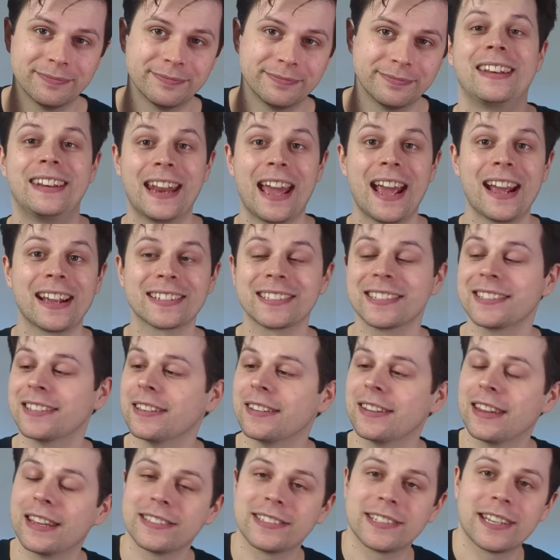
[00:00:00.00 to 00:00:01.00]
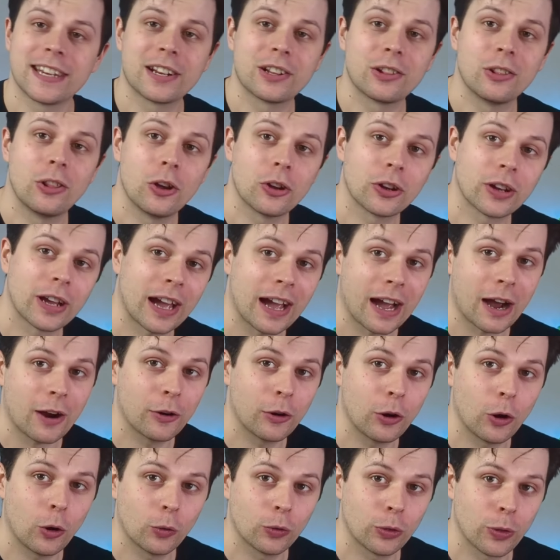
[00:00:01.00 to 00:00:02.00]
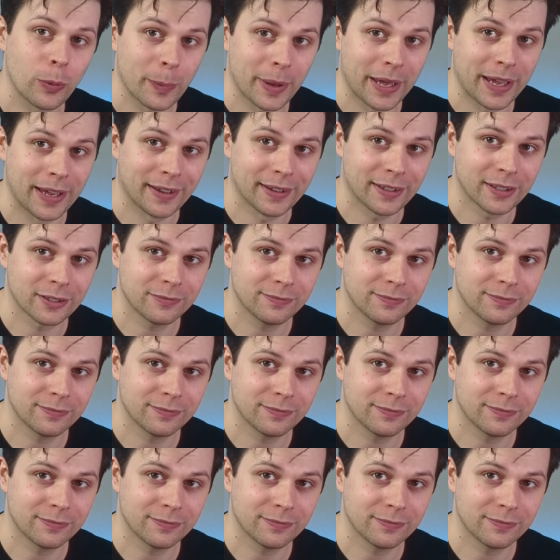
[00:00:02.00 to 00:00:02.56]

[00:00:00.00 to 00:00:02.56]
Next, let's take a look at how you hold the pick.